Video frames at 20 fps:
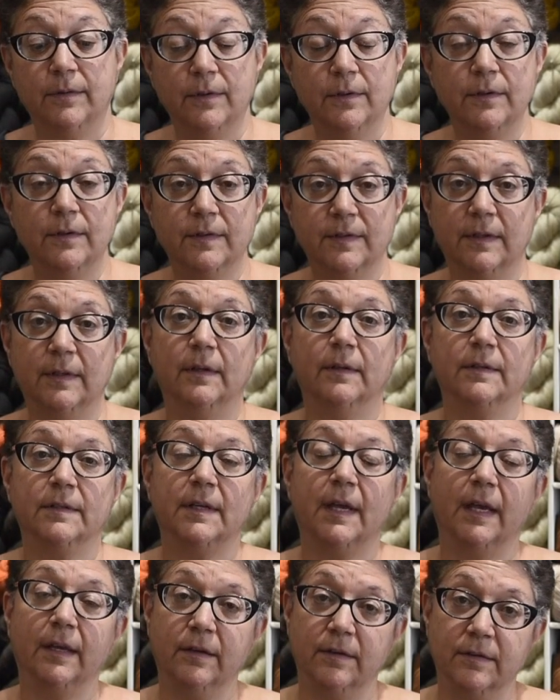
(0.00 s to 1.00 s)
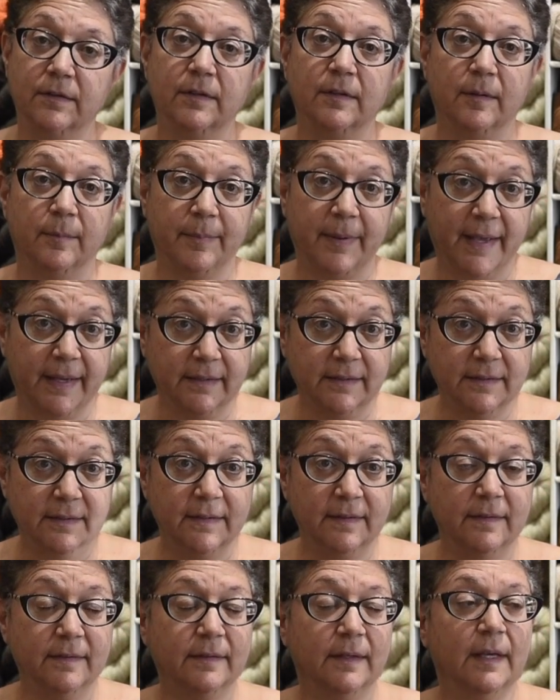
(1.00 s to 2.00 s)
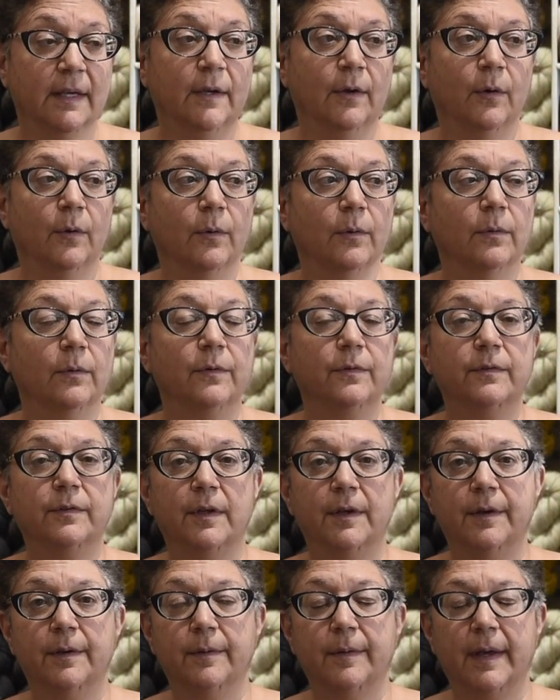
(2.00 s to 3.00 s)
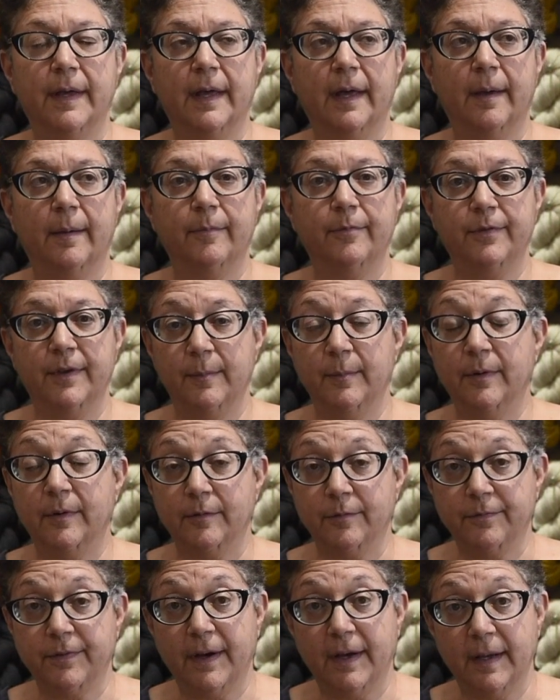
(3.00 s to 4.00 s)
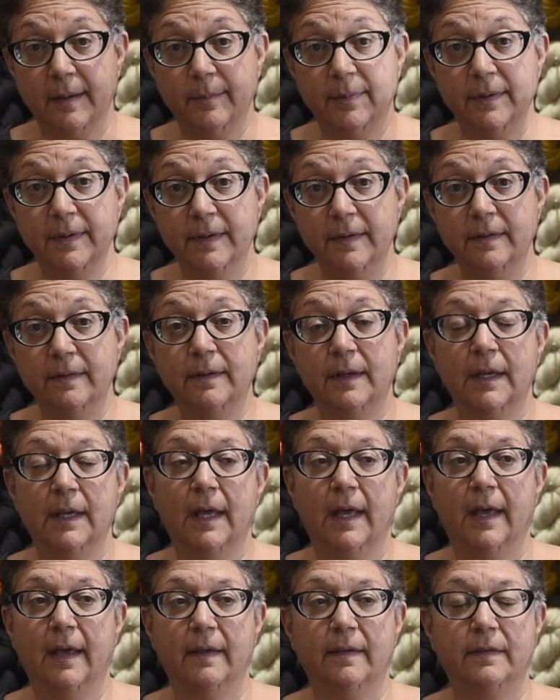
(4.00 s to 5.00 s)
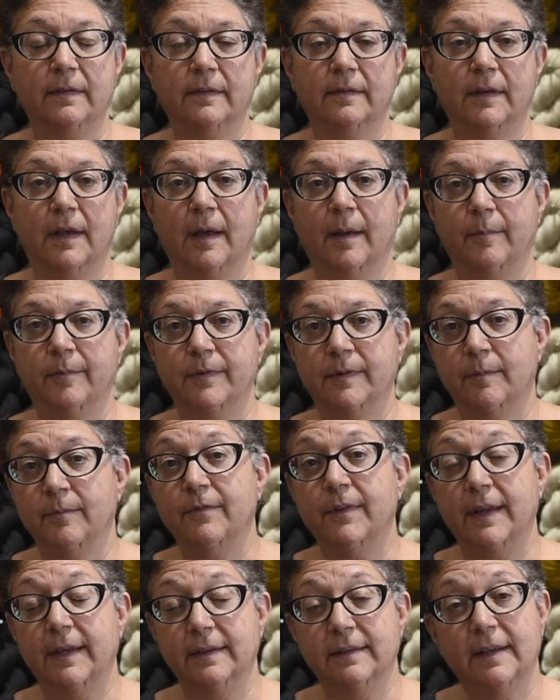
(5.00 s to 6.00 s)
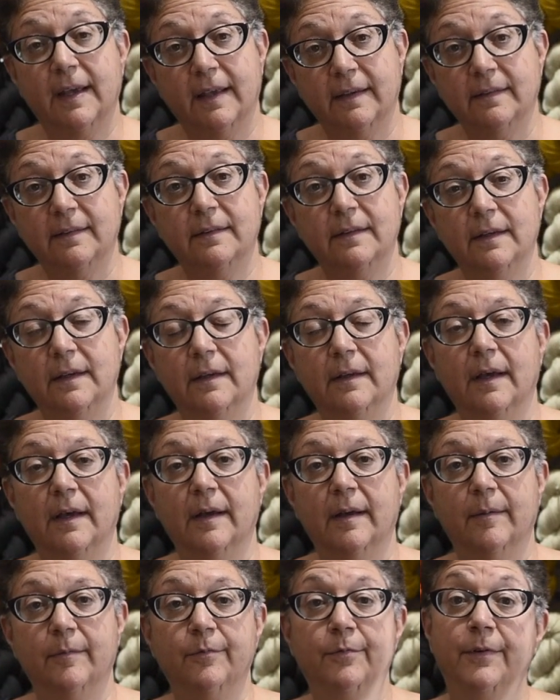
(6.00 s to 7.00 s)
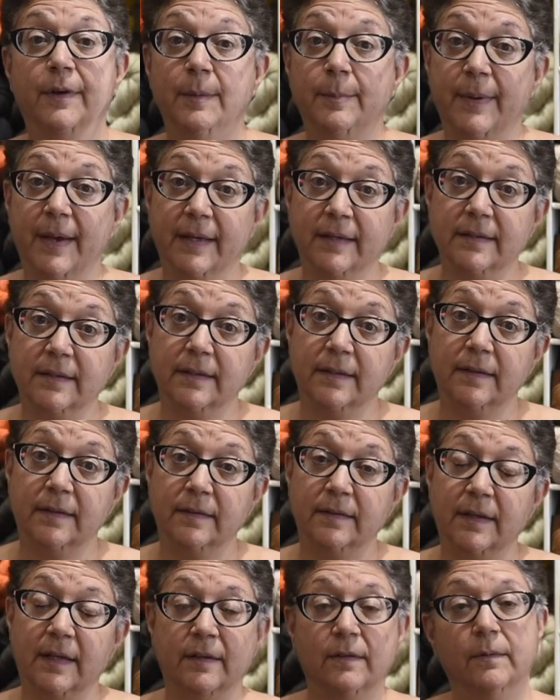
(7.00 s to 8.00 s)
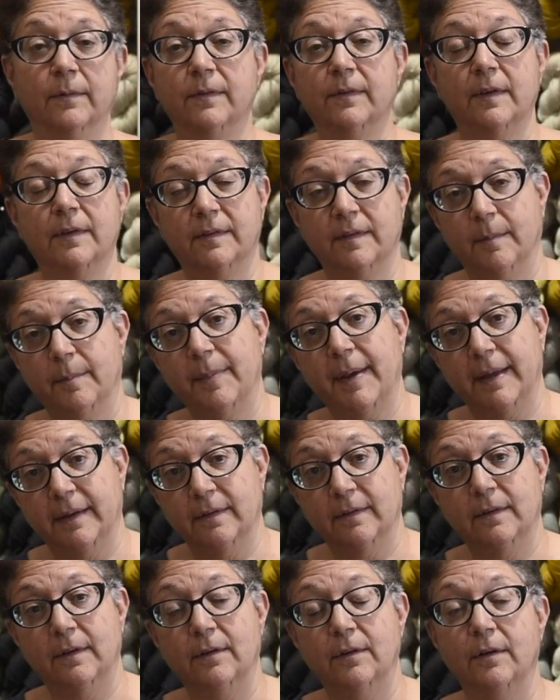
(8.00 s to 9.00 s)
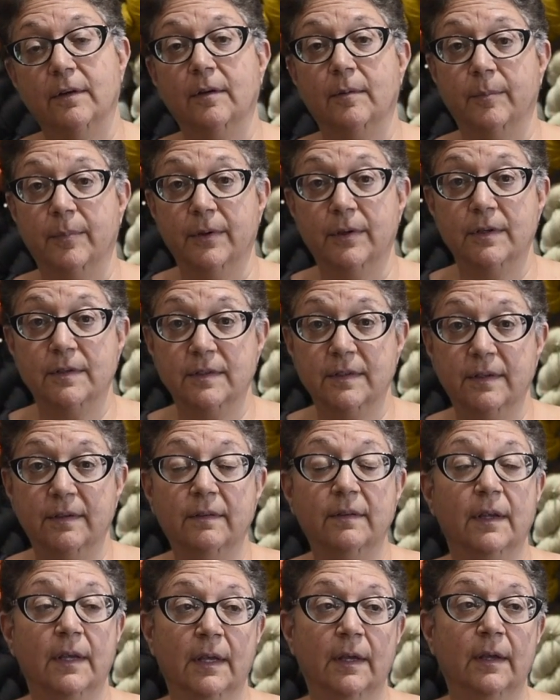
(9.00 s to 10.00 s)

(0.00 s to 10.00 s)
used, and it'll take you to the patterns. Also, uh, Fairmount Fibres has um, some fantastic uh, free patterns and also some patterns that you can purchase